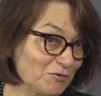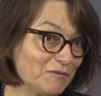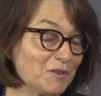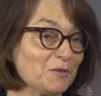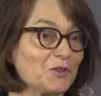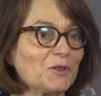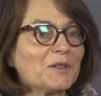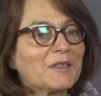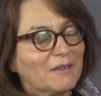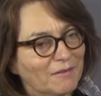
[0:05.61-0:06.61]

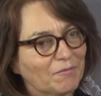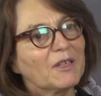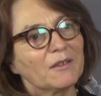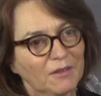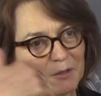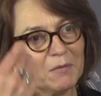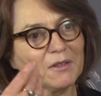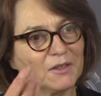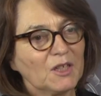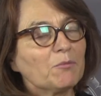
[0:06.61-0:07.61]
Revolution, the
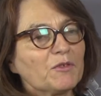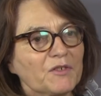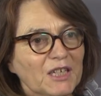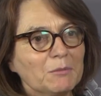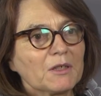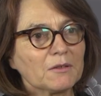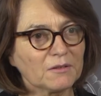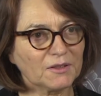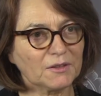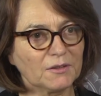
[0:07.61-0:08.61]
number of
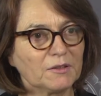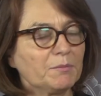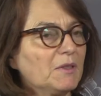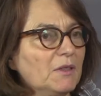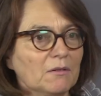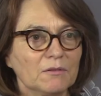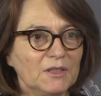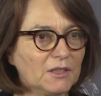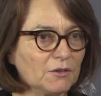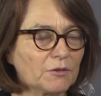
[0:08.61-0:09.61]
chemicals has been on
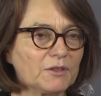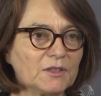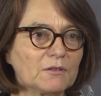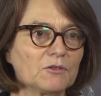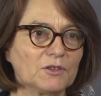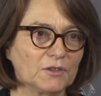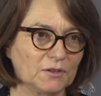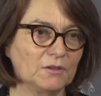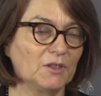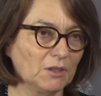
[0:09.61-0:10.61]
the increase, not
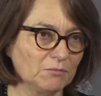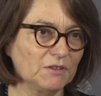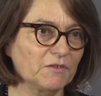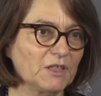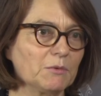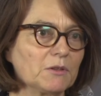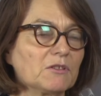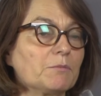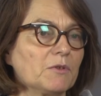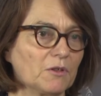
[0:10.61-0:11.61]
just the numbers of
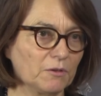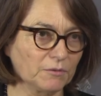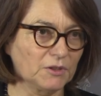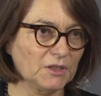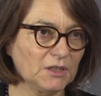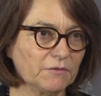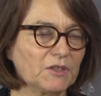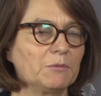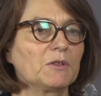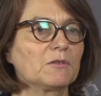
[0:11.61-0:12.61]
chemicals, but the quantity of
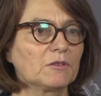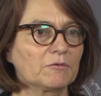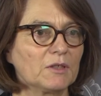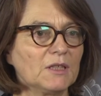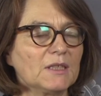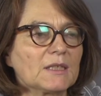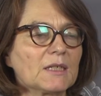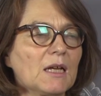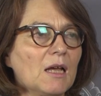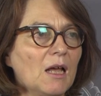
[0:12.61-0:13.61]
chemicals released
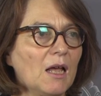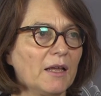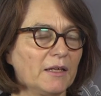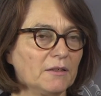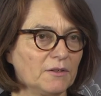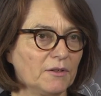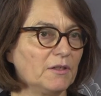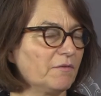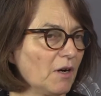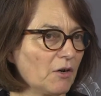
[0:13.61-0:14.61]
into the
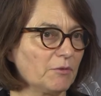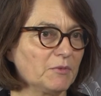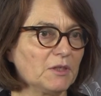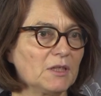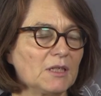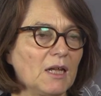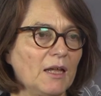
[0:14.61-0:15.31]
environment.